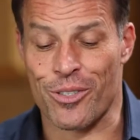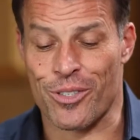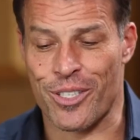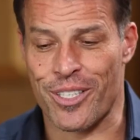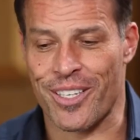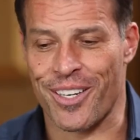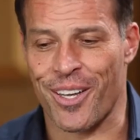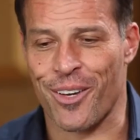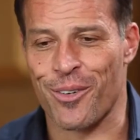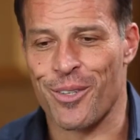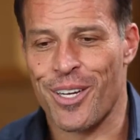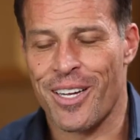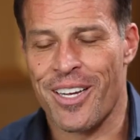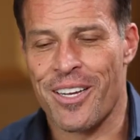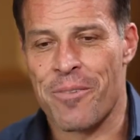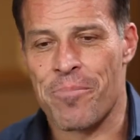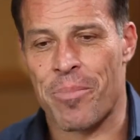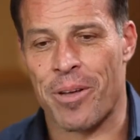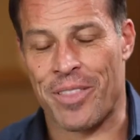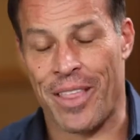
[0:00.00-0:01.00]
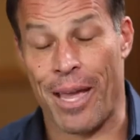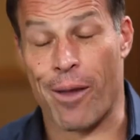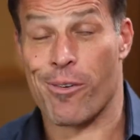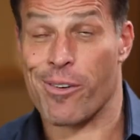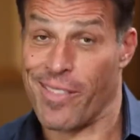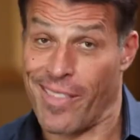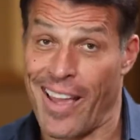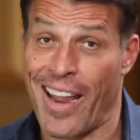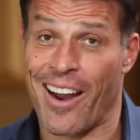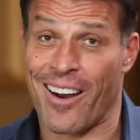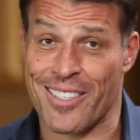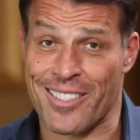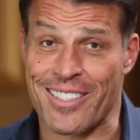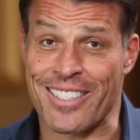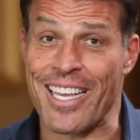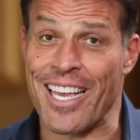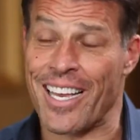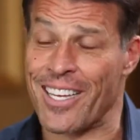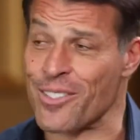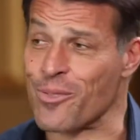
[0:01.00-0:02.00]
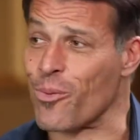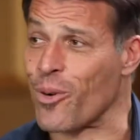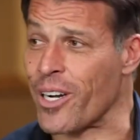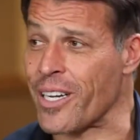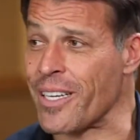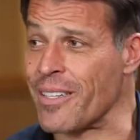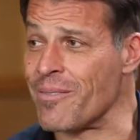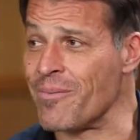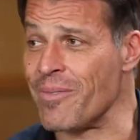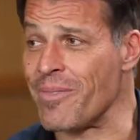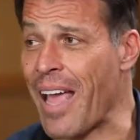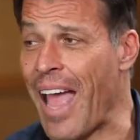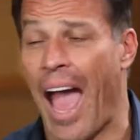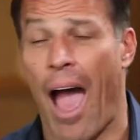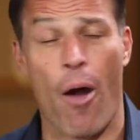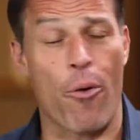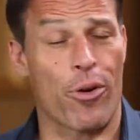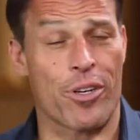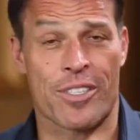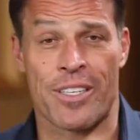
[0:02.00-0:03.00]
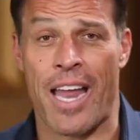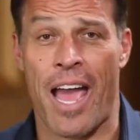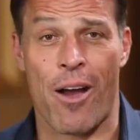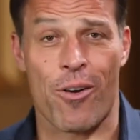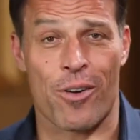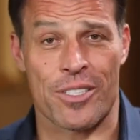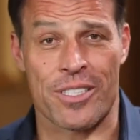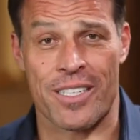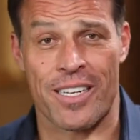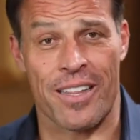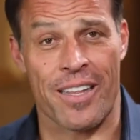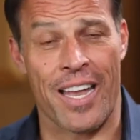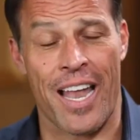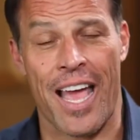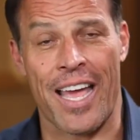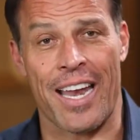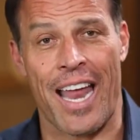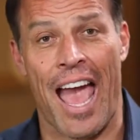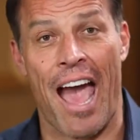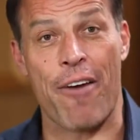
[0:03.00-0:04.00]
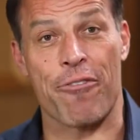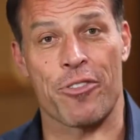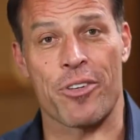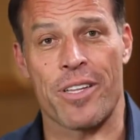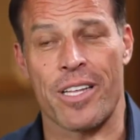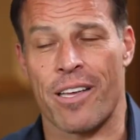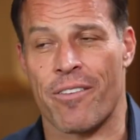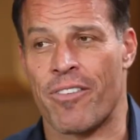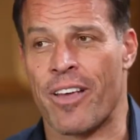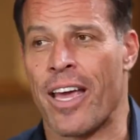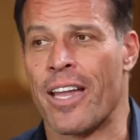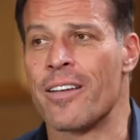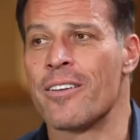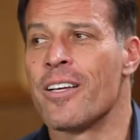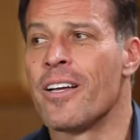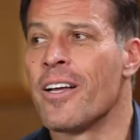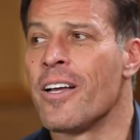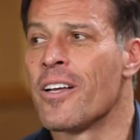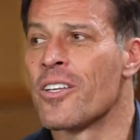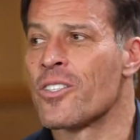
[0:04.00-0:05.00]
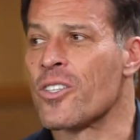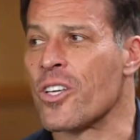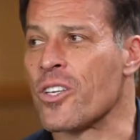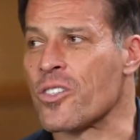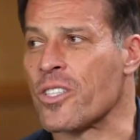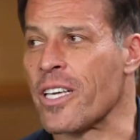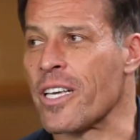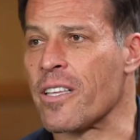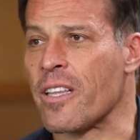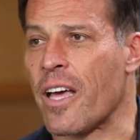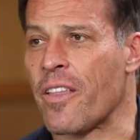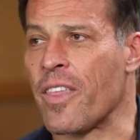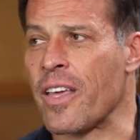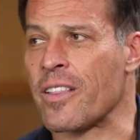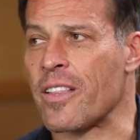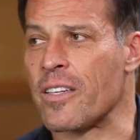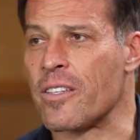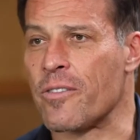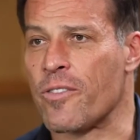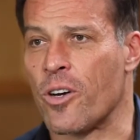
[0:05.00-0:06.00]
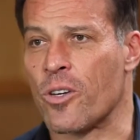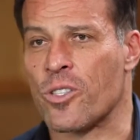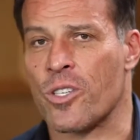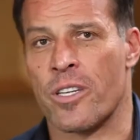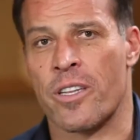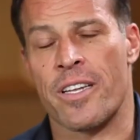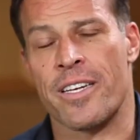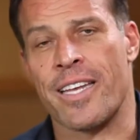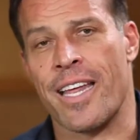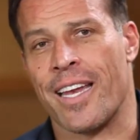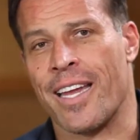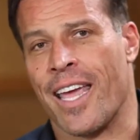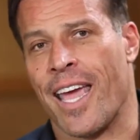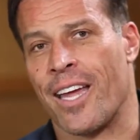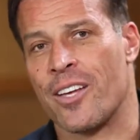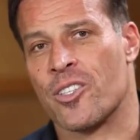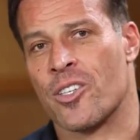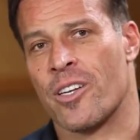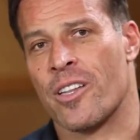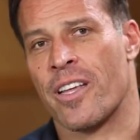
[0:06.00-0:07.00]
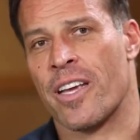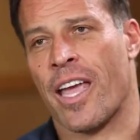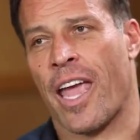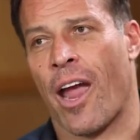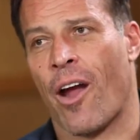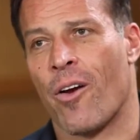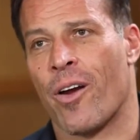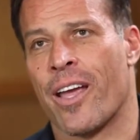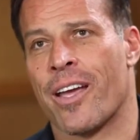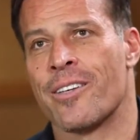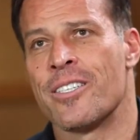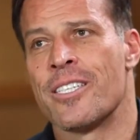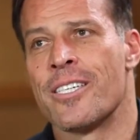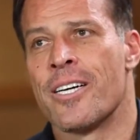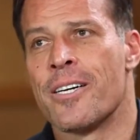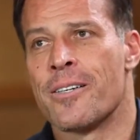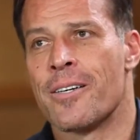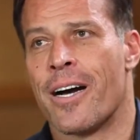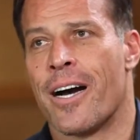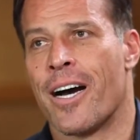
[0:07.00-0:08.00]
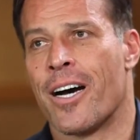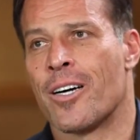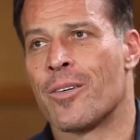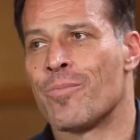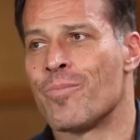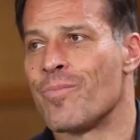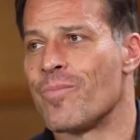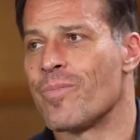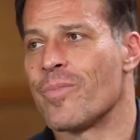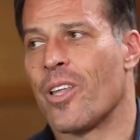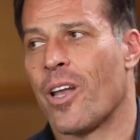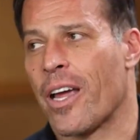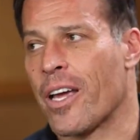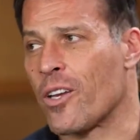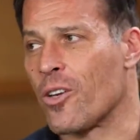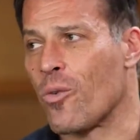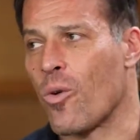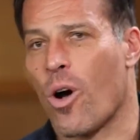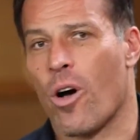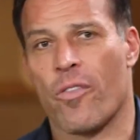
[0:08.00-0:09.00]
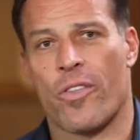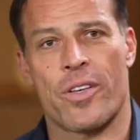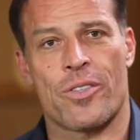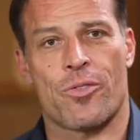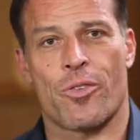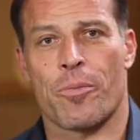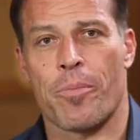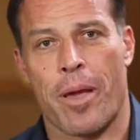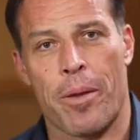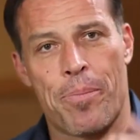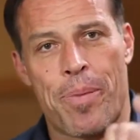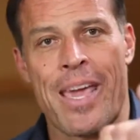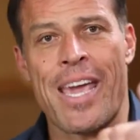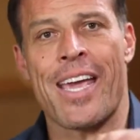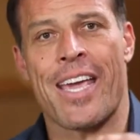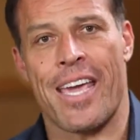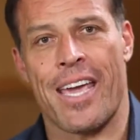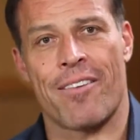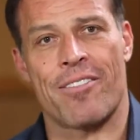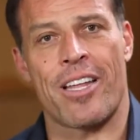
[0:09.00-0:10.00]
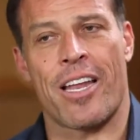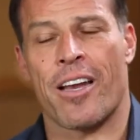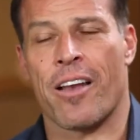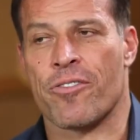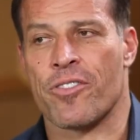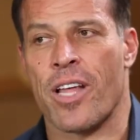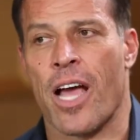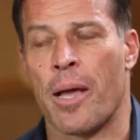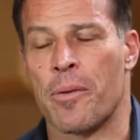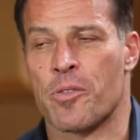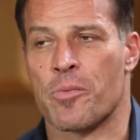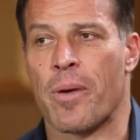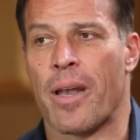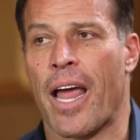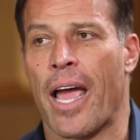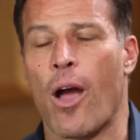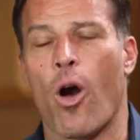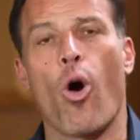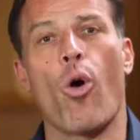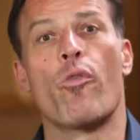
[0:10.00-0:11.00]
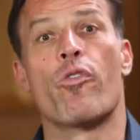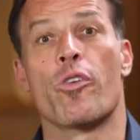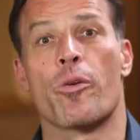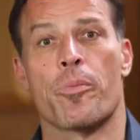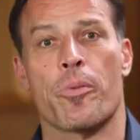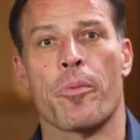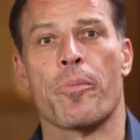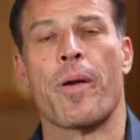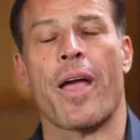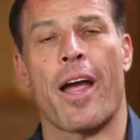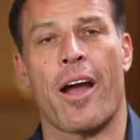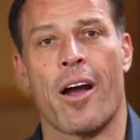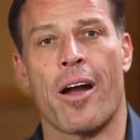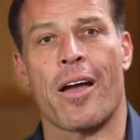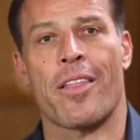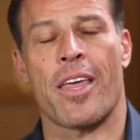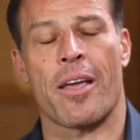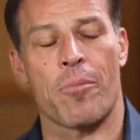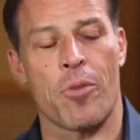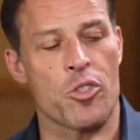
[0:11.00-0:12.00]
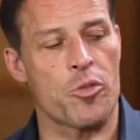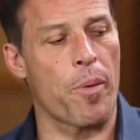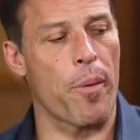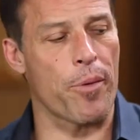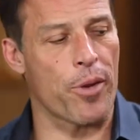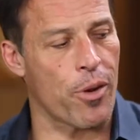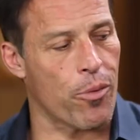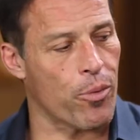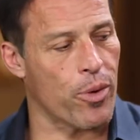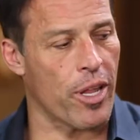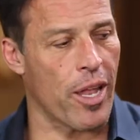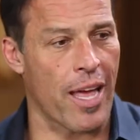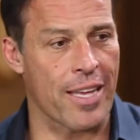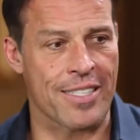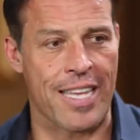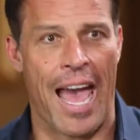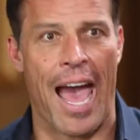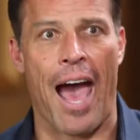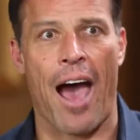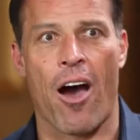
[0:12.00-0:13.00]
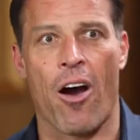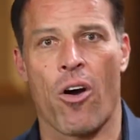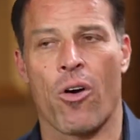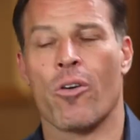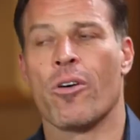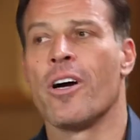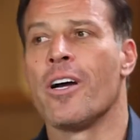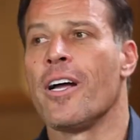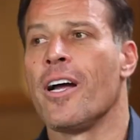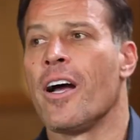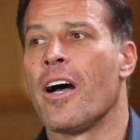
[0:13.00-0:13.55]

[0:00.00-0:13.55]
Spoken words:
usually do, but they were there seeing us working hours and hours into the night after the event. So you see, I think, the devotion, the dedication, and the caring. You know, I could do all this with my pinky. I've done it enough times, but I over-prepare. I think most people don't realize how